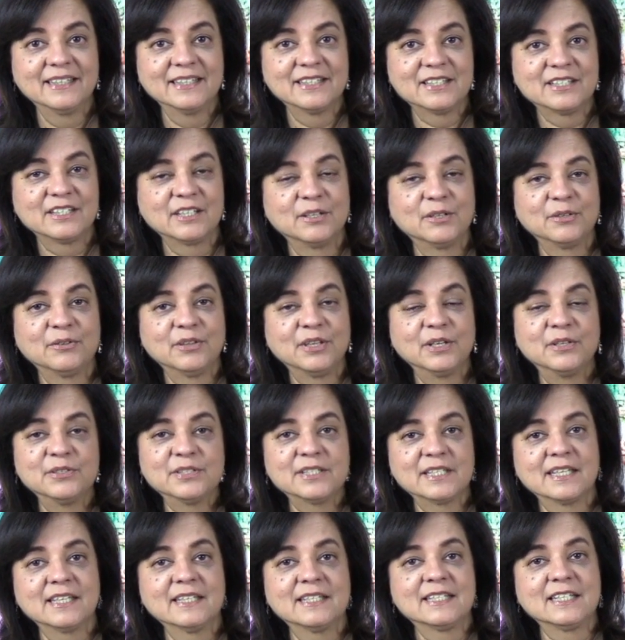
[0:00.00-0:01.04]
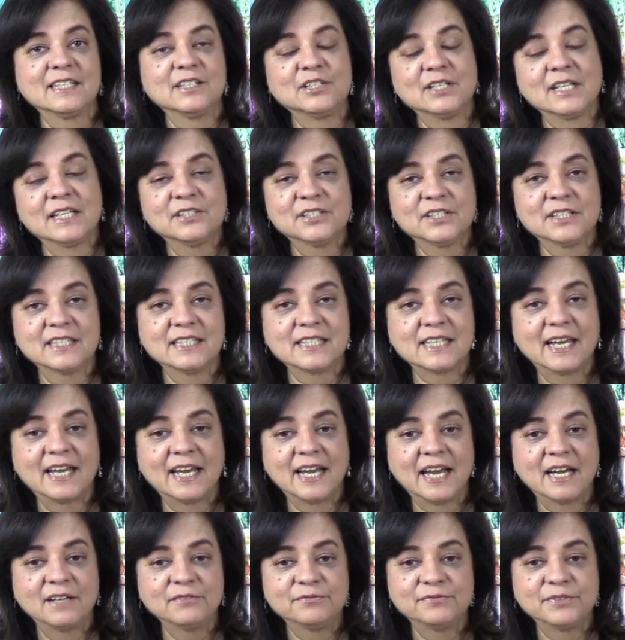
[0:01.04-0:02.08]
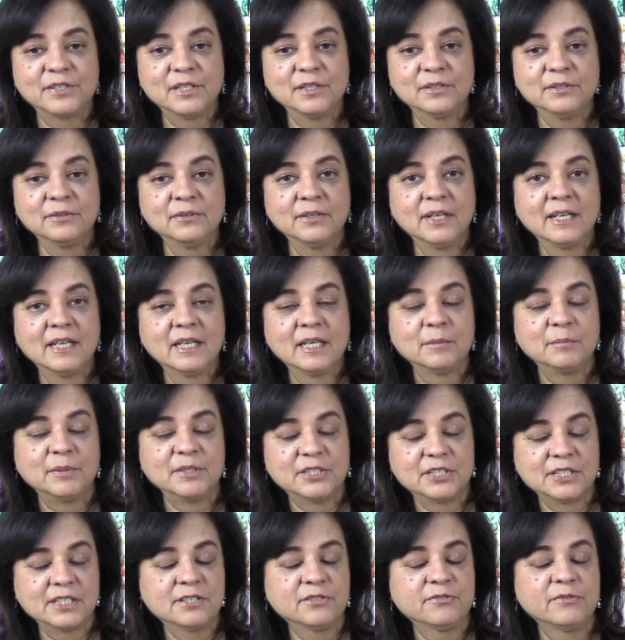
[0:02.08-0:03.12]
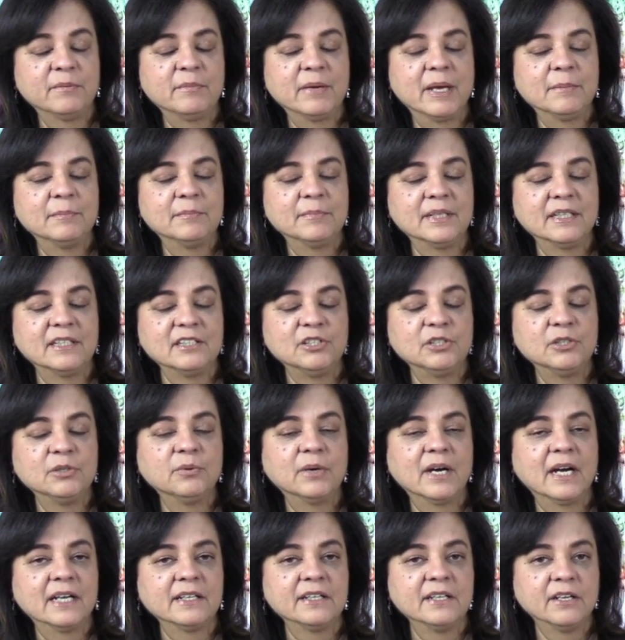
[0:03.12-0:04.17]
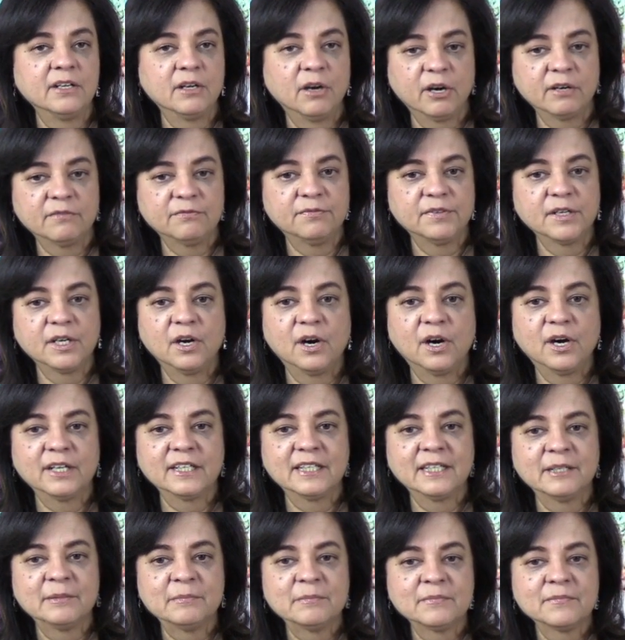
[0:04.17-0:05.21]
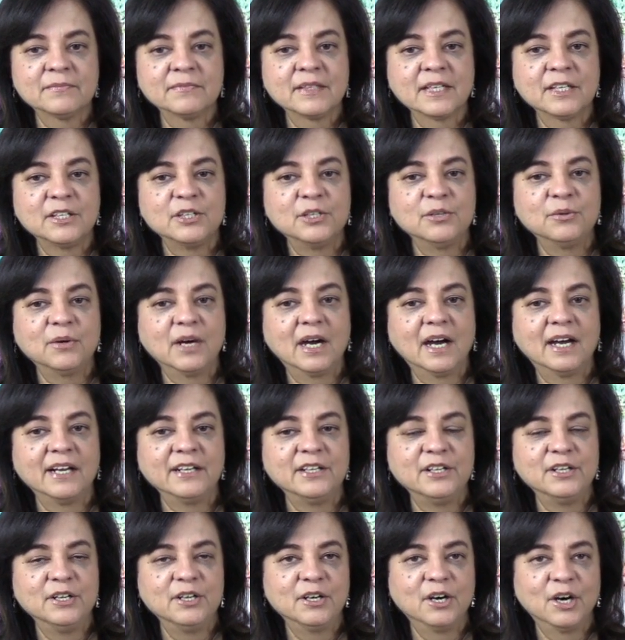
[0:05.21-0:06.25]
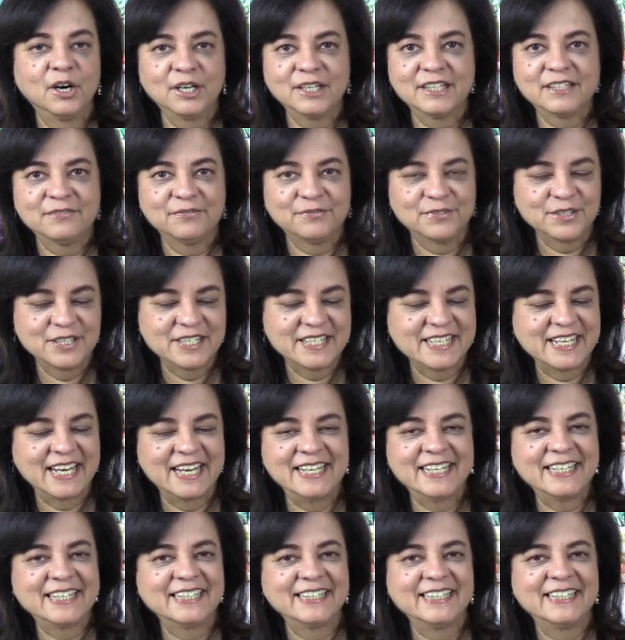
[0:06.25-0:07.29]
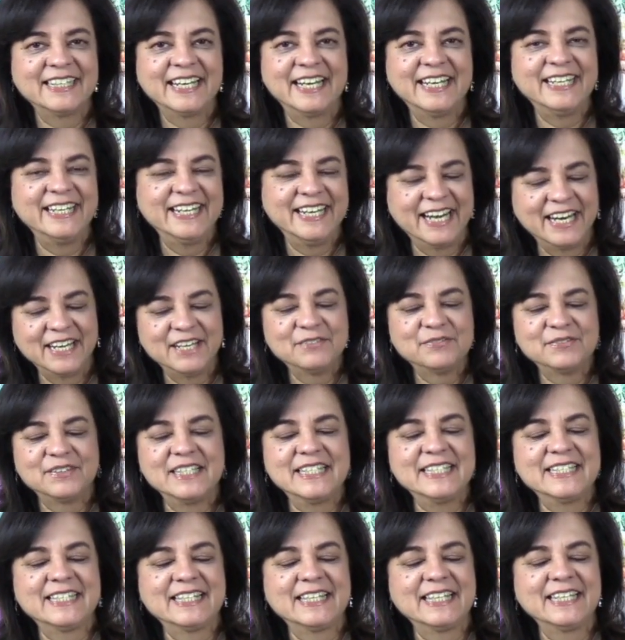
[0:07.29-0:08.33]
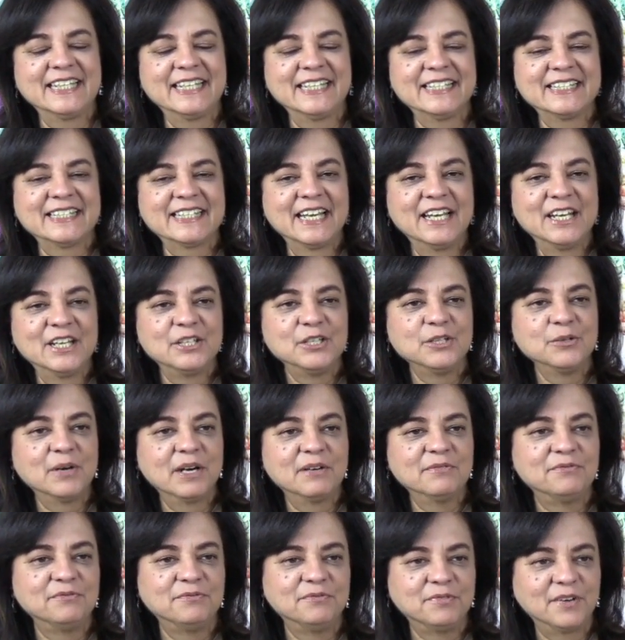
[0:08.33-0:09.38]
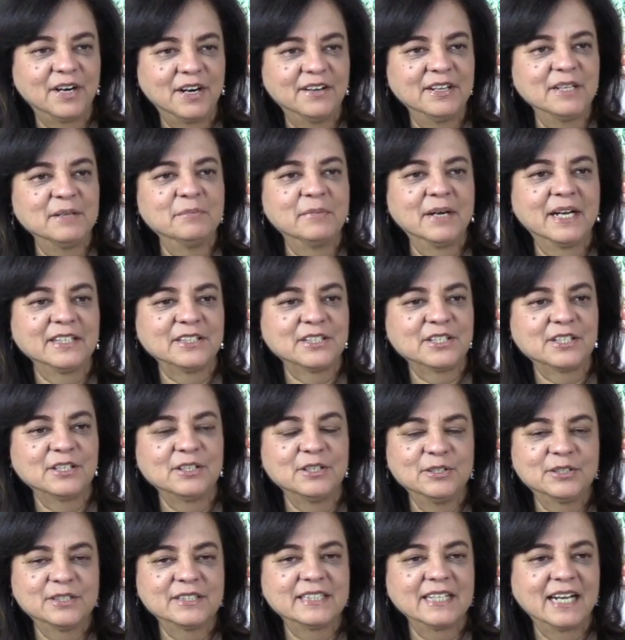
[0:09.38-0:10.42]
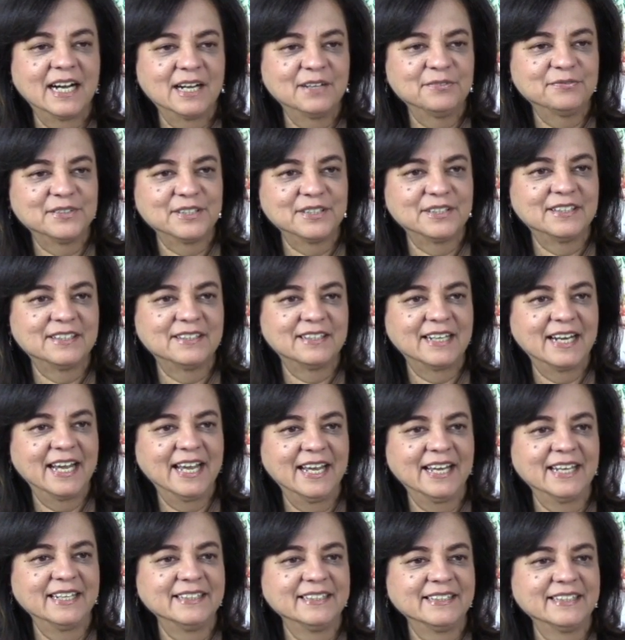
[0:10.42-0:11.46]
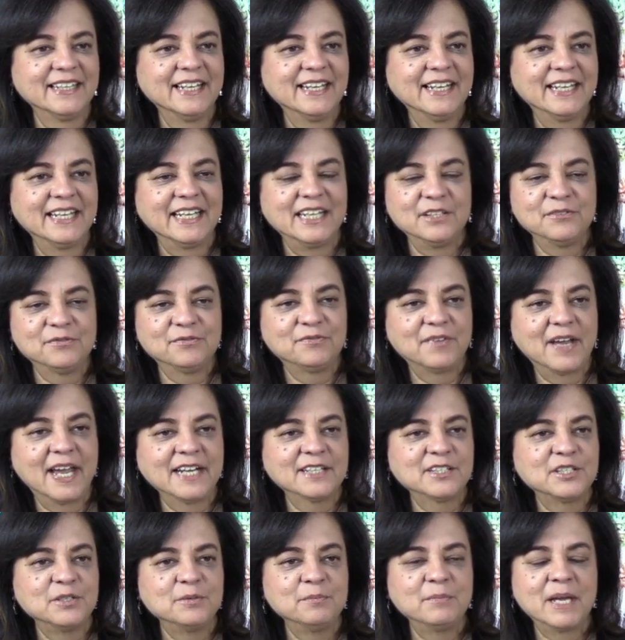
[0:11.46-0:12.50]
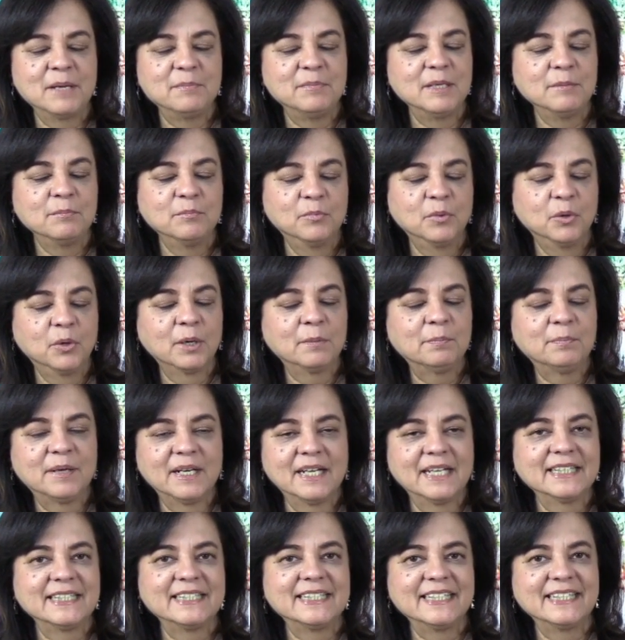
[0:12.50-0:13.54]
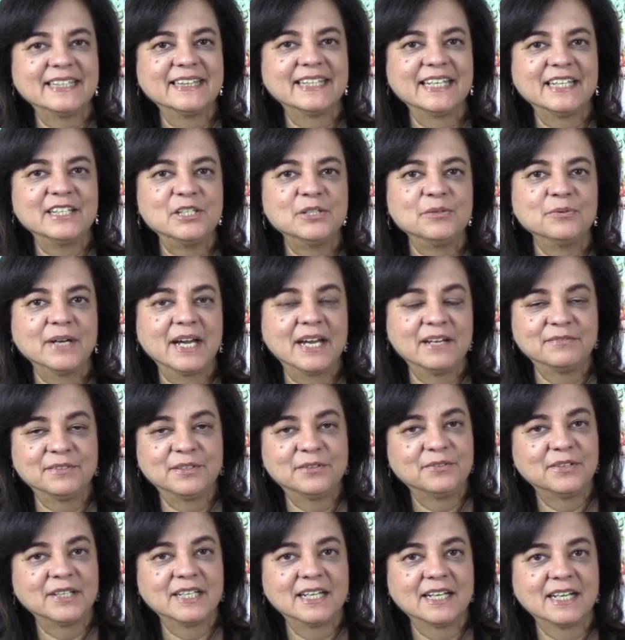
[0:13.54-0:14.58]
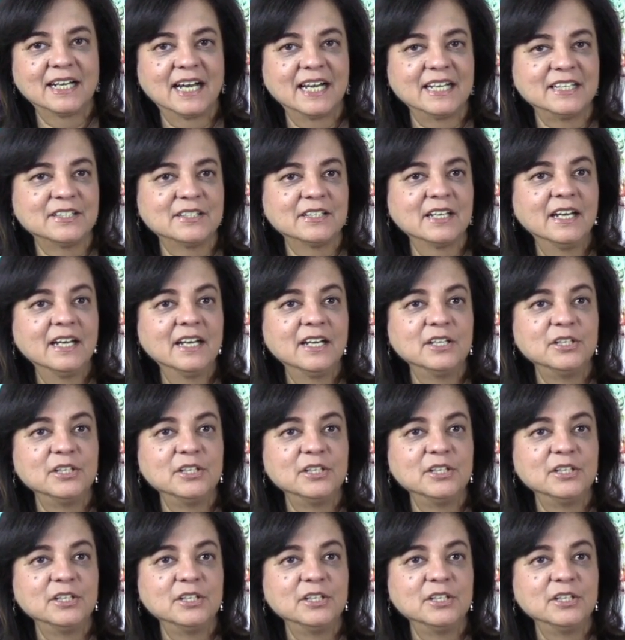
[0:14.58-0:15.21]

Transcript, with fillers: So, those are the suggestions I have for you. But just remember, you are not forgotten. You are not forsaken. None of these things. You are very much looked after. And in fact, you may be more plugged in than you ever realize.